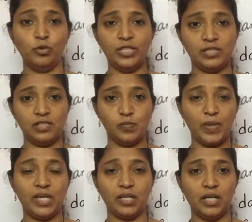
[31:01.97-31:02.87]
who is the
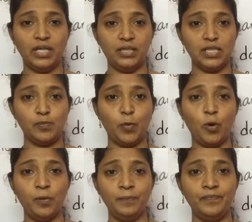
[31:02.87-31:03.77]
speaker in this
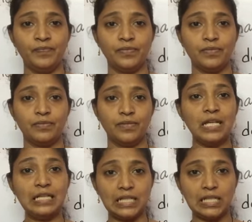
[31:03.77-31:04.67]
poem? The
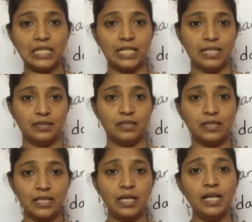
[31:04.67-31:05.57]
little girl. The
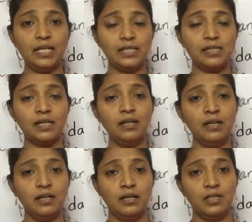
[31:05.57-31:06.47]
girl is the
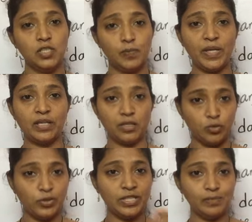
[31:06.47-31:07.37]
speaker.
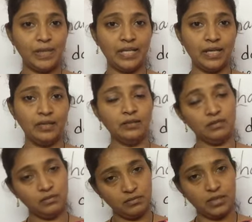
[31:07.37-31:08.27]
Who is speaking?
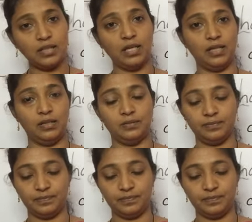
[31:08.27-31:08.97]
The girl.